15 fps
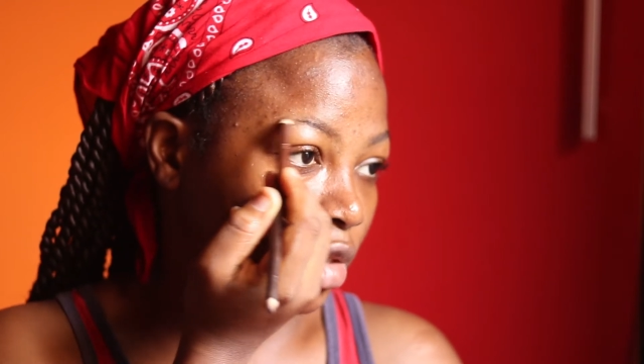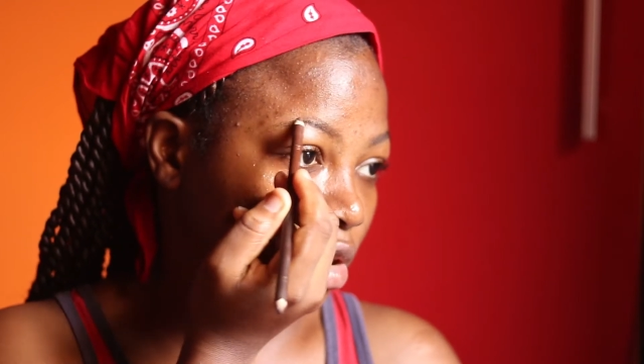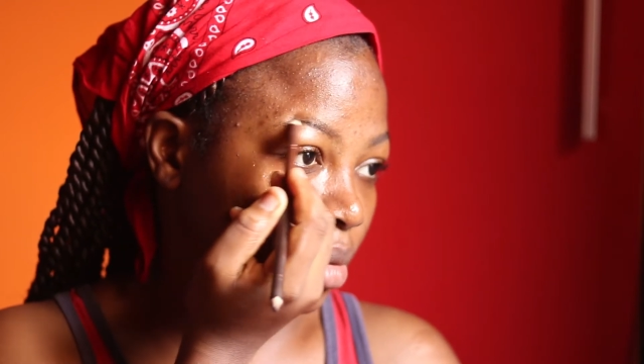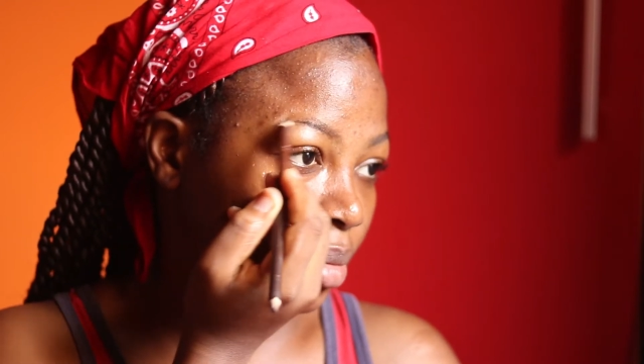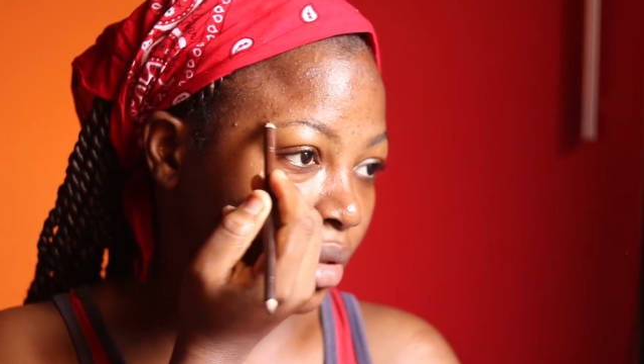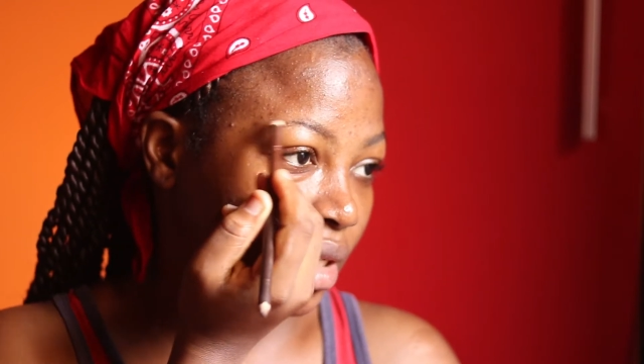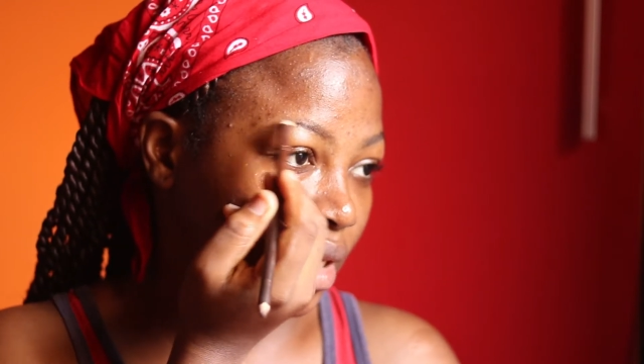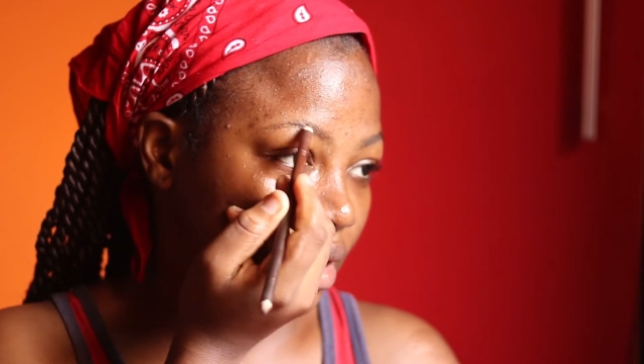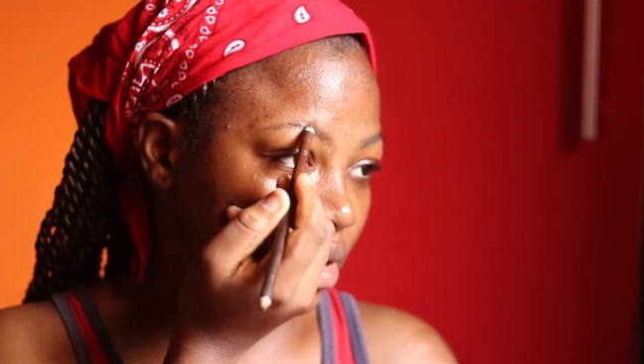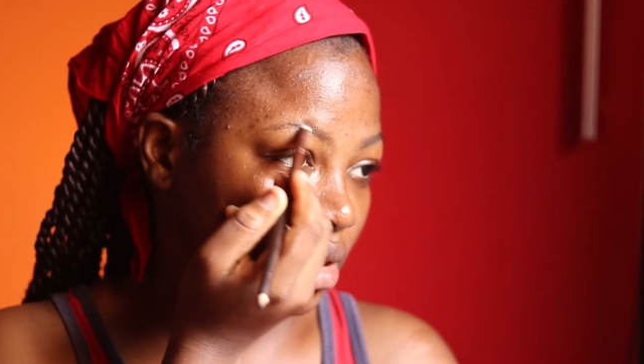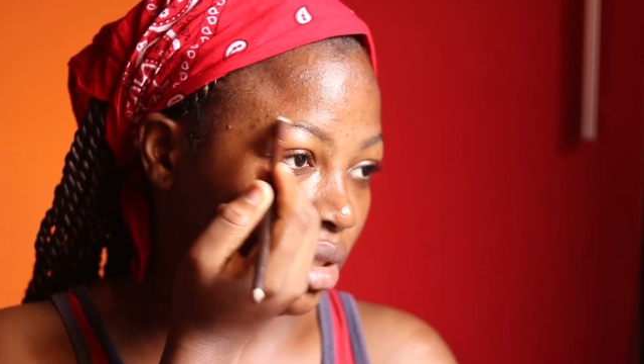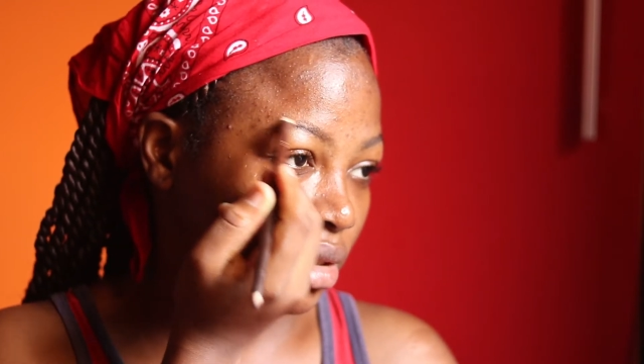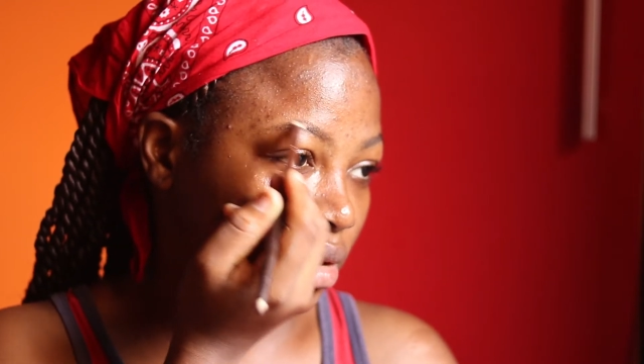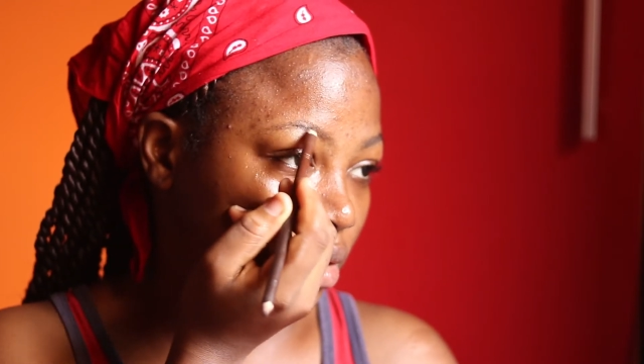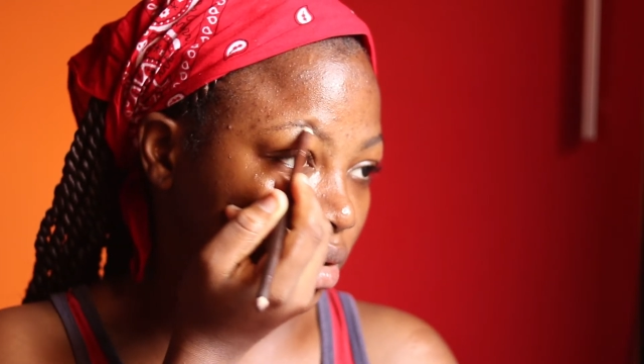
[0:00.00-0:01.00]
I hope you guys
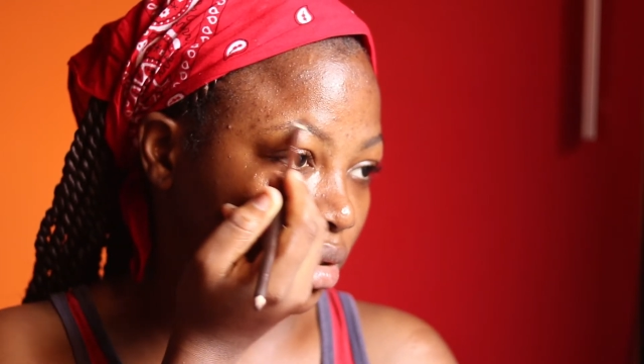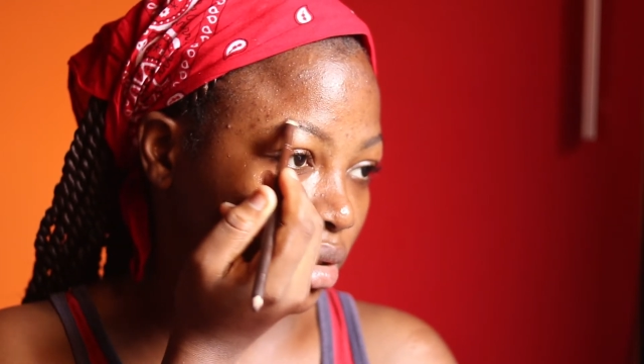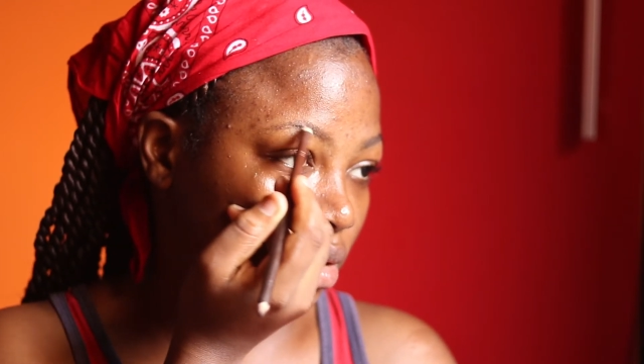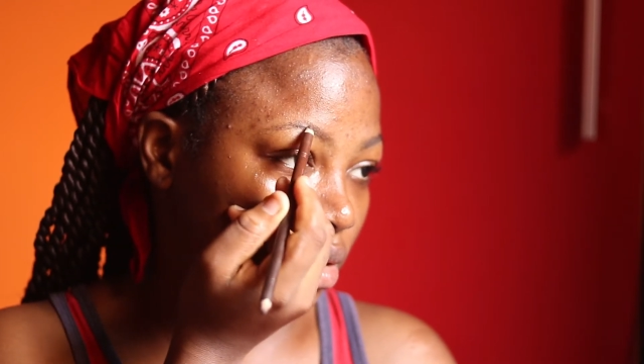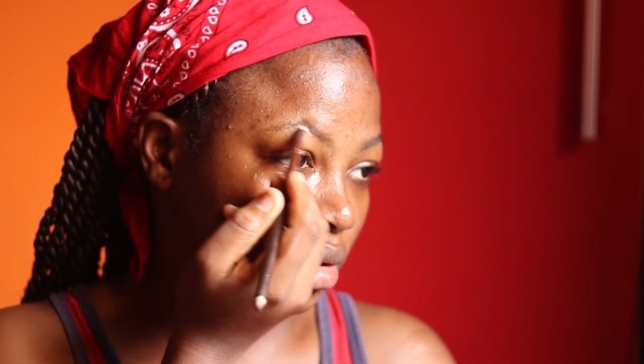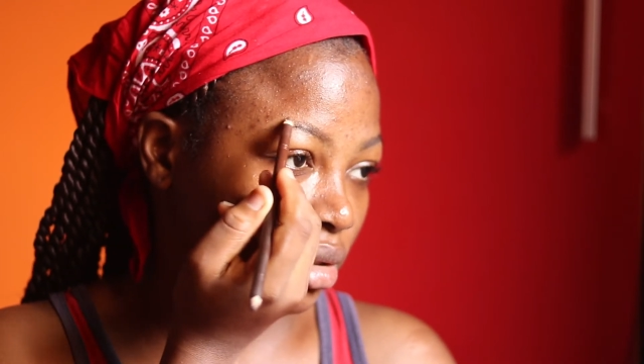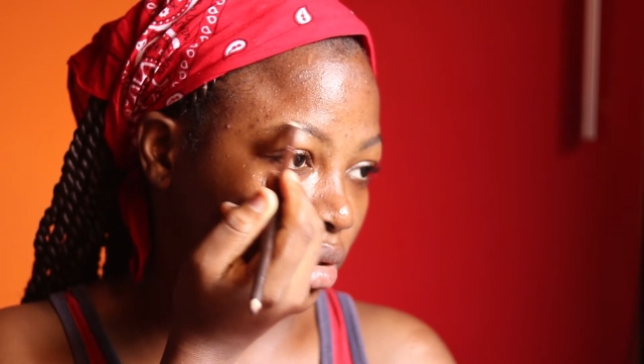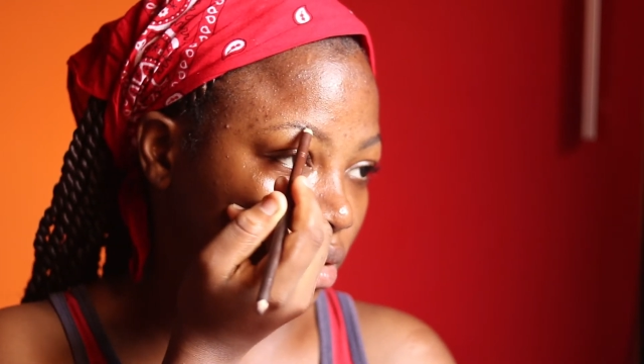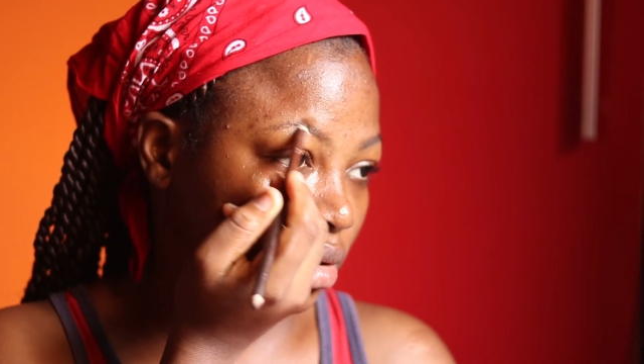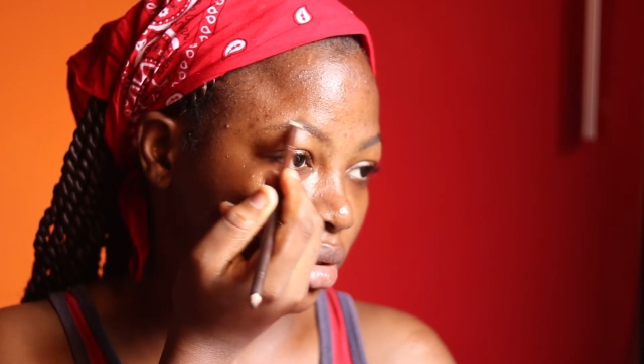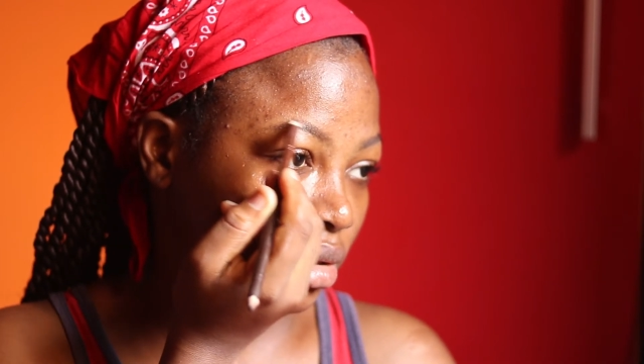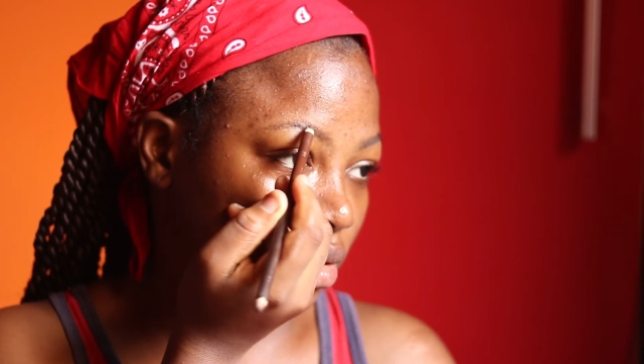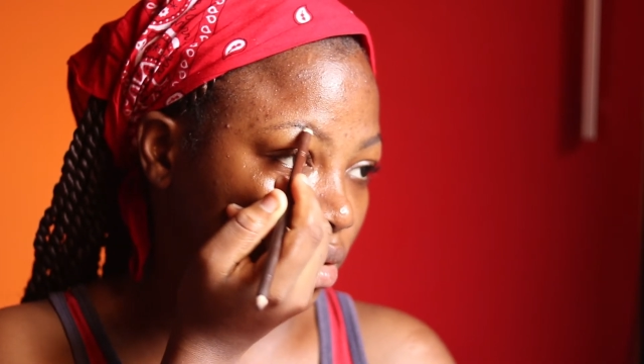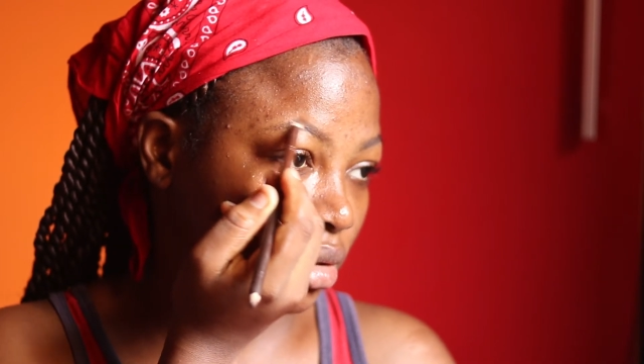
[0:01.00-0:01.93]
can see it